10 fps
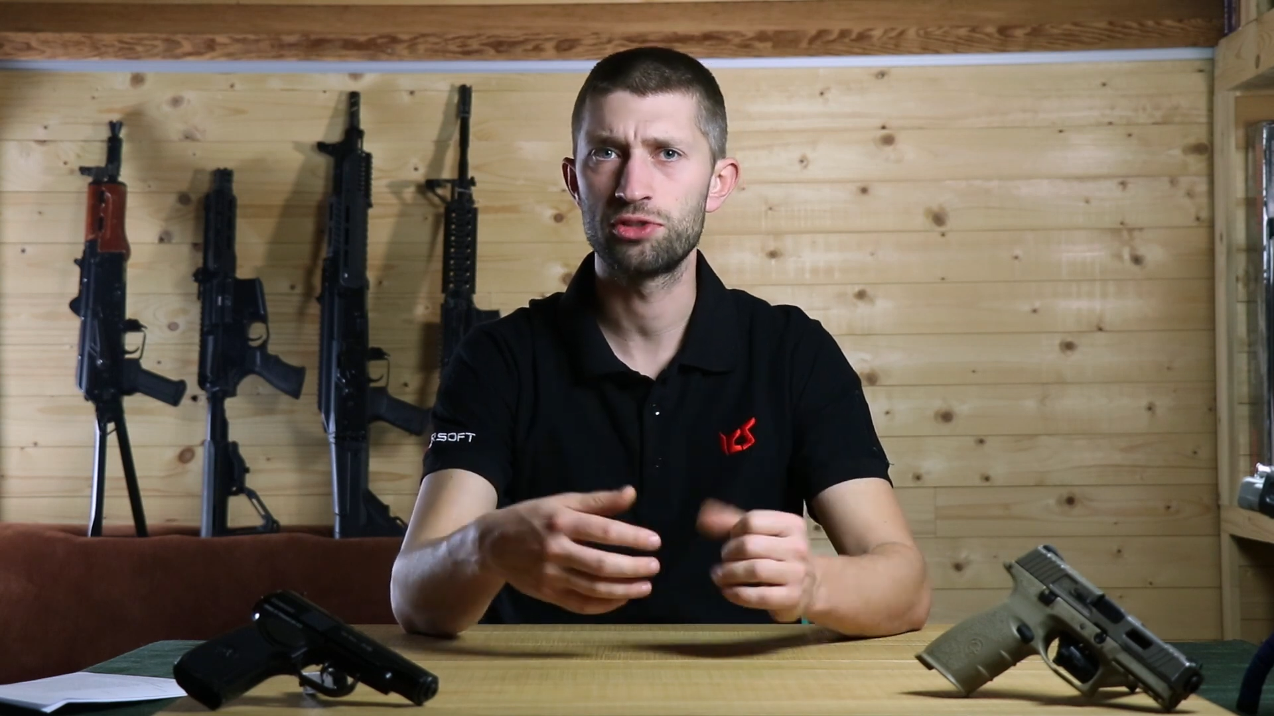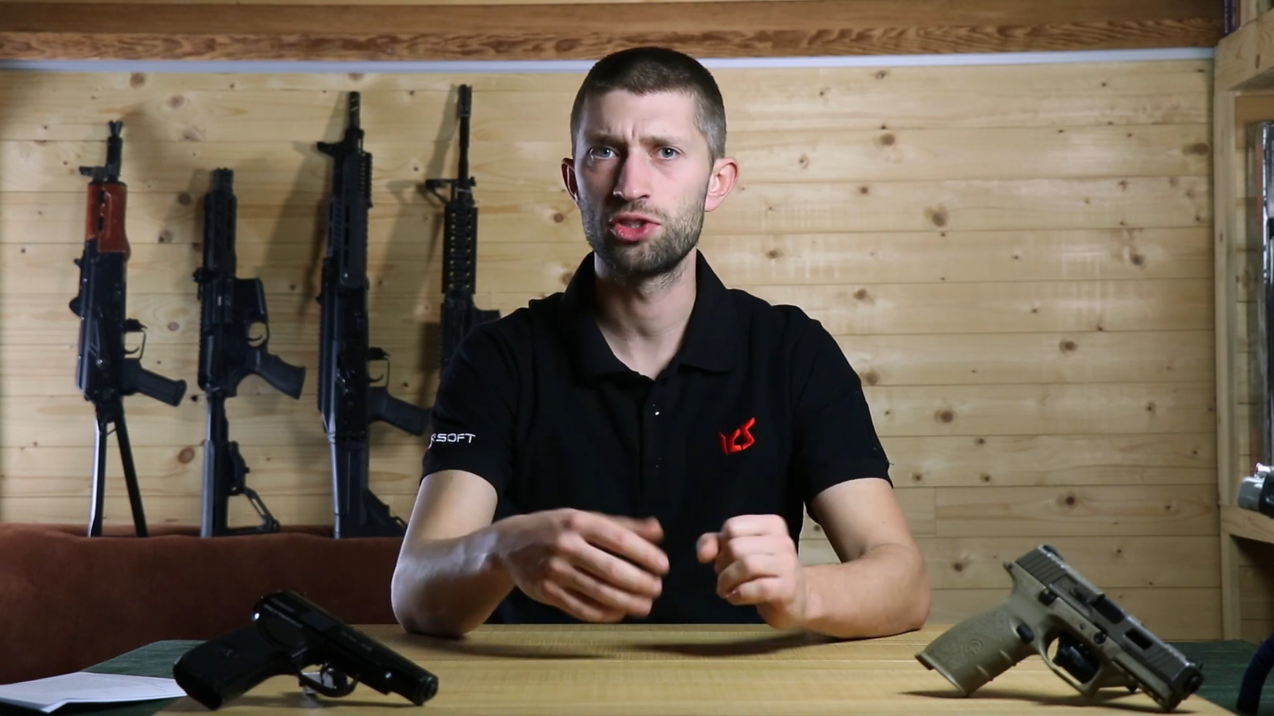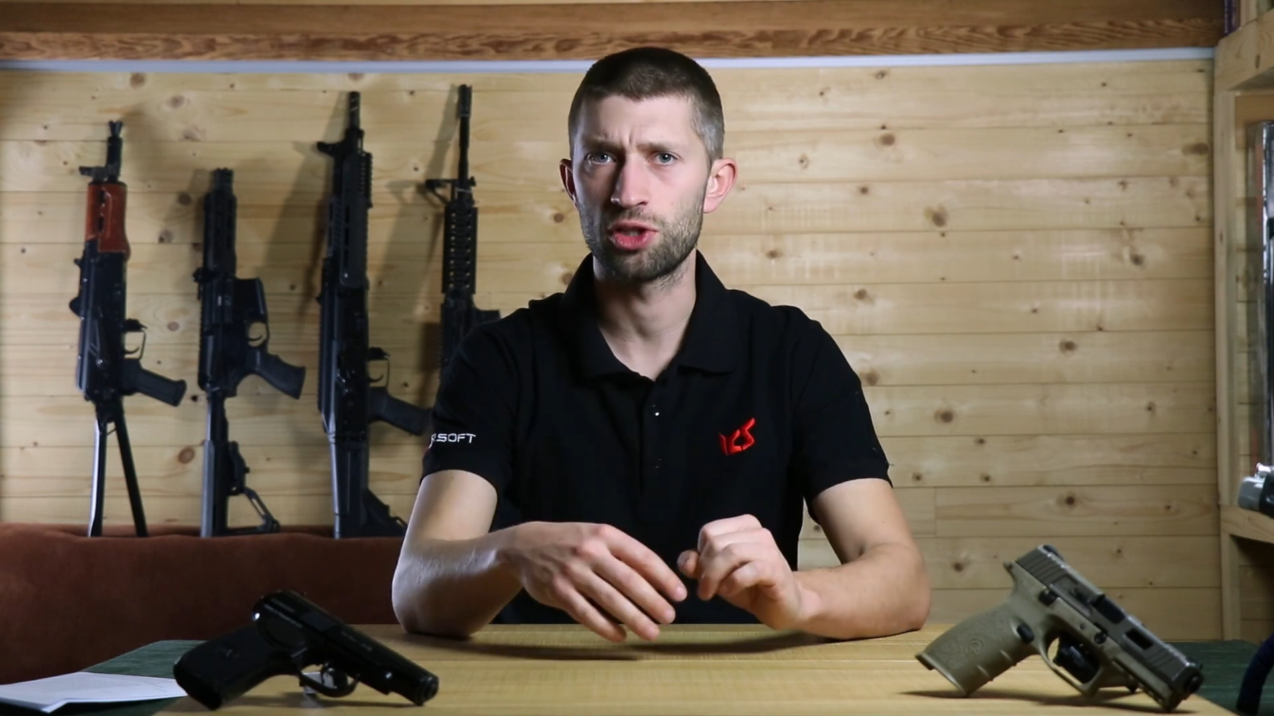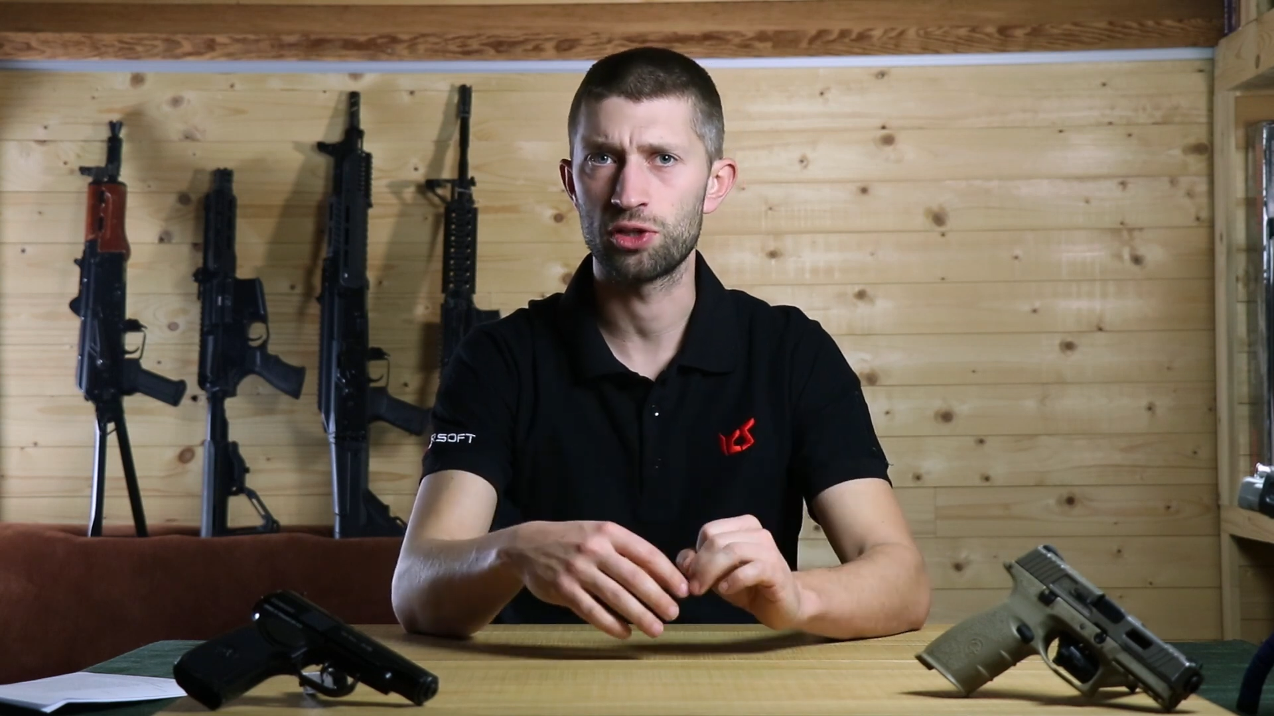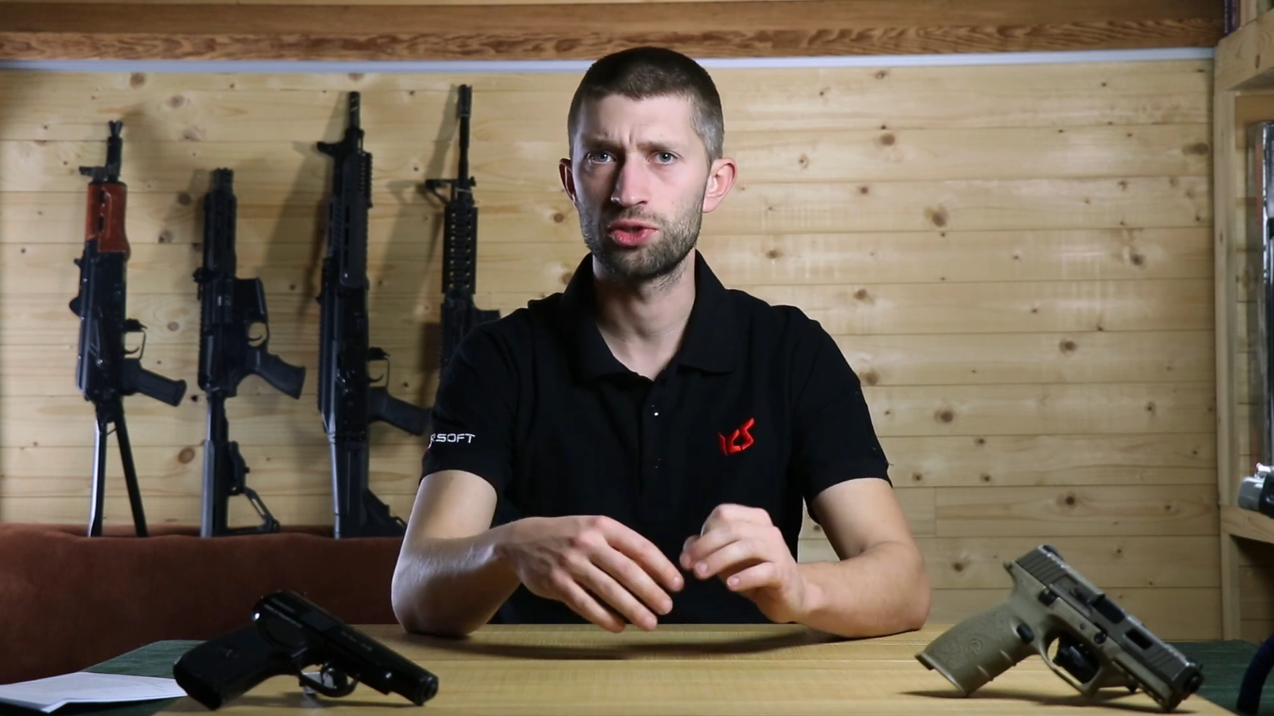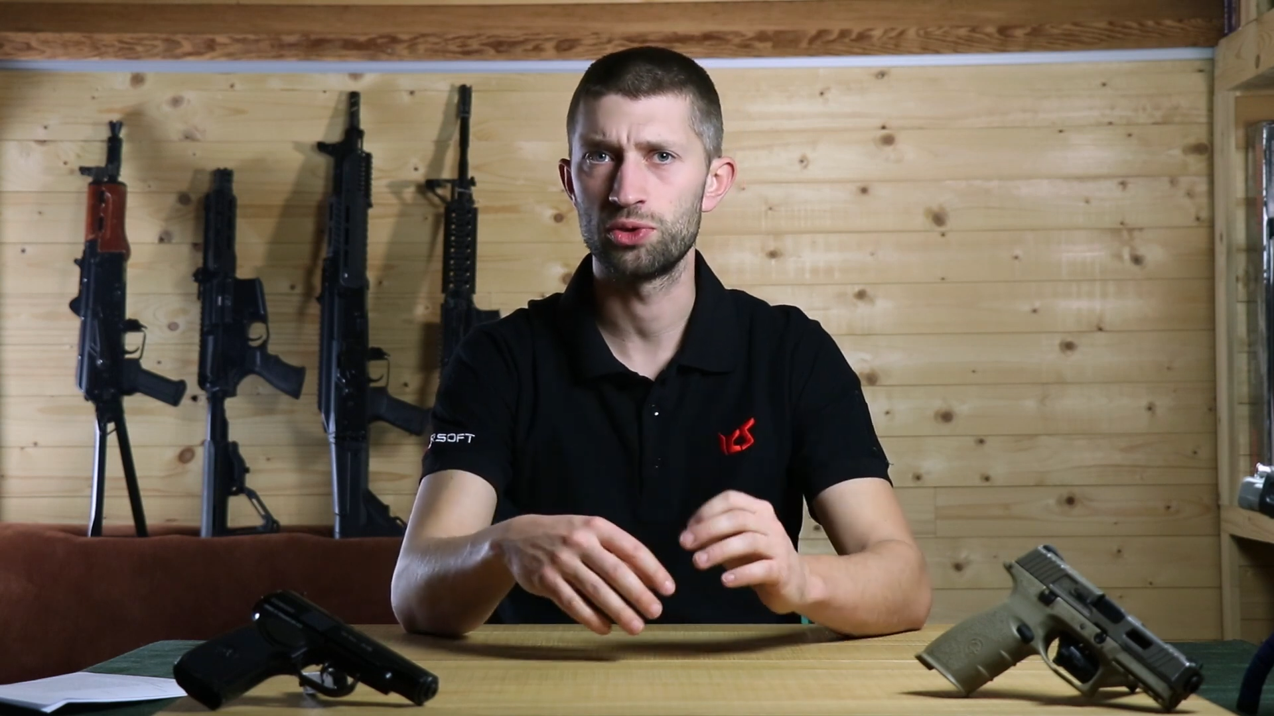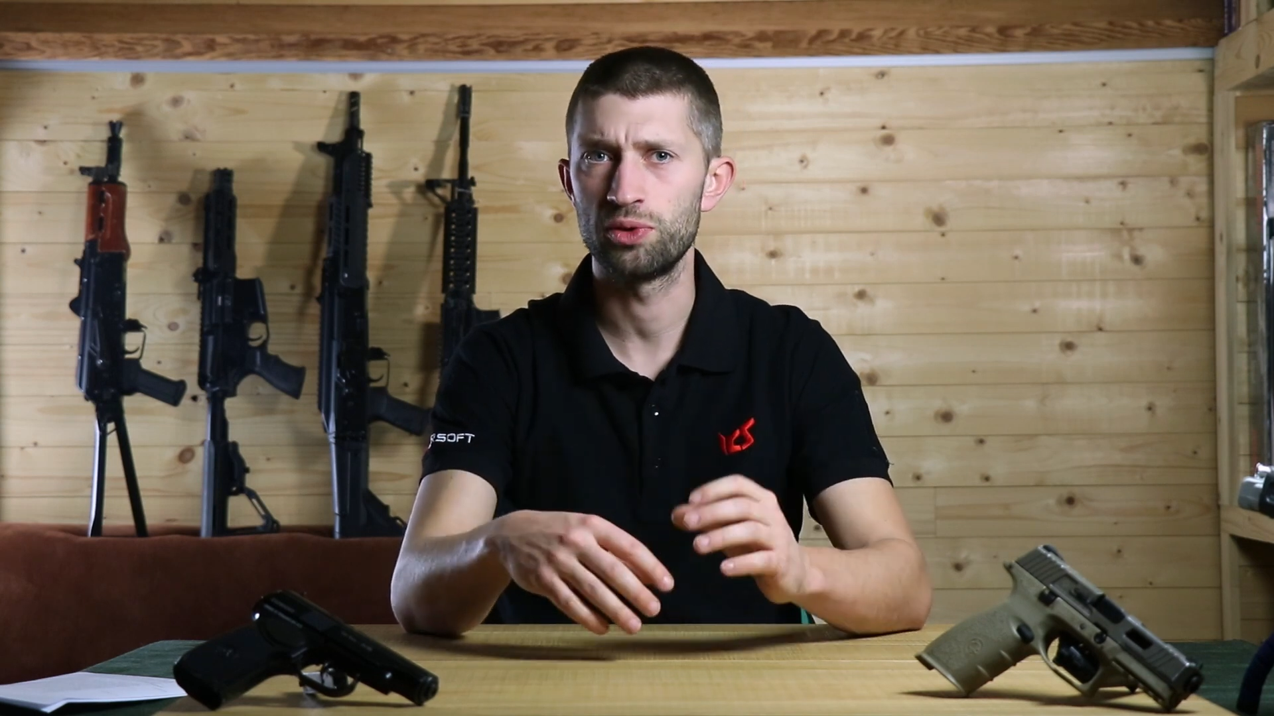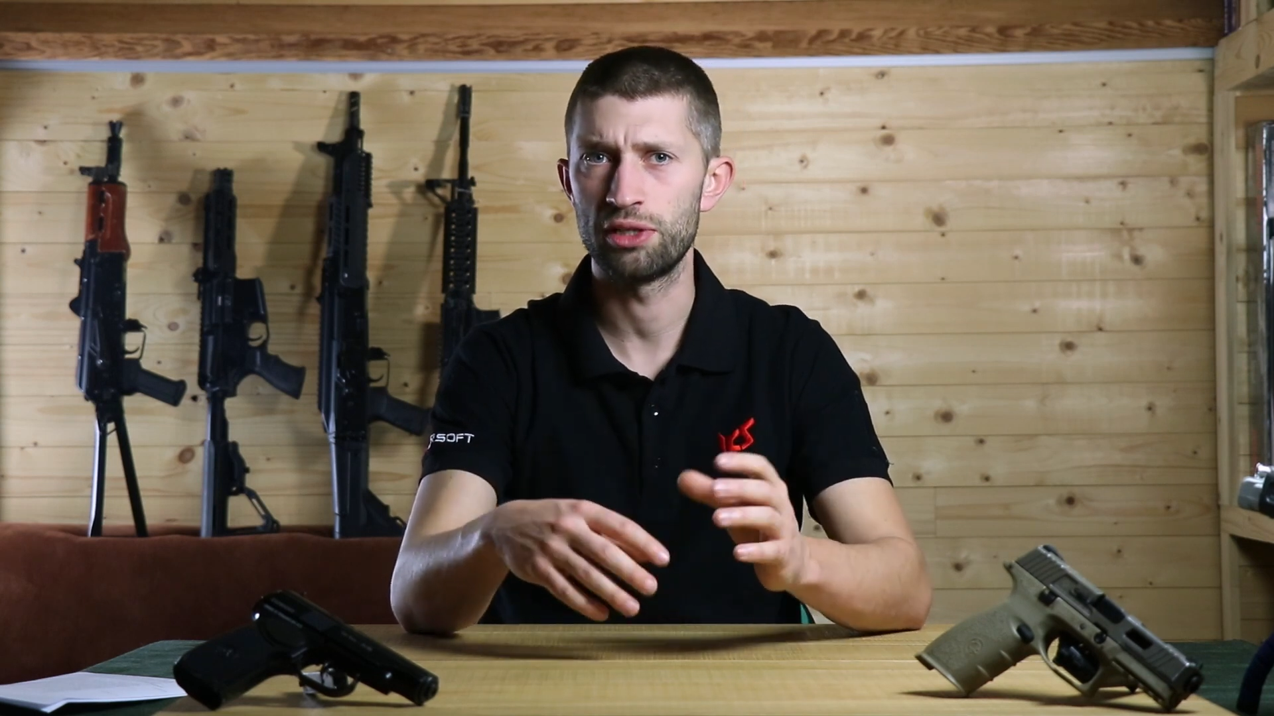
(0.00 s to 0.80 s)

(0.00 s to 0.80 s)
to talk to